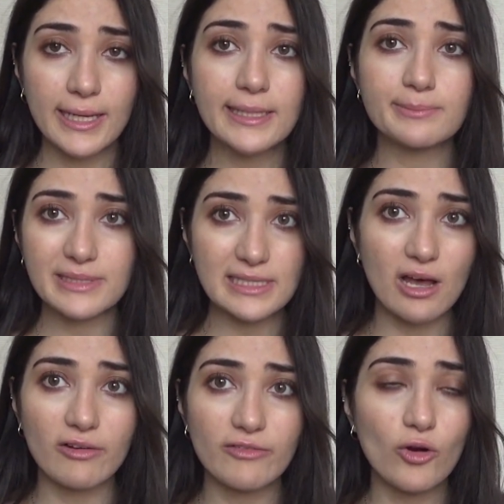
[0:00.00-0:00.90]

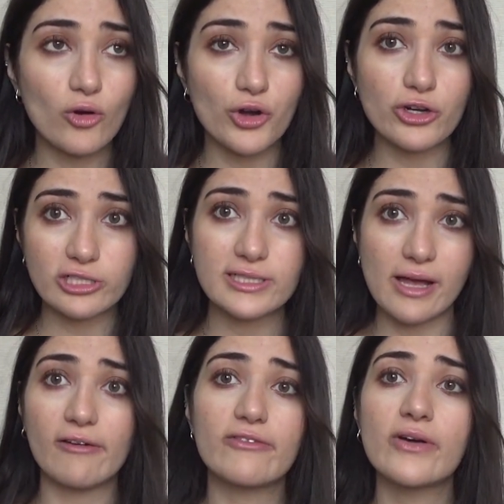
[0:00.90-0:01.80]
himself or herself.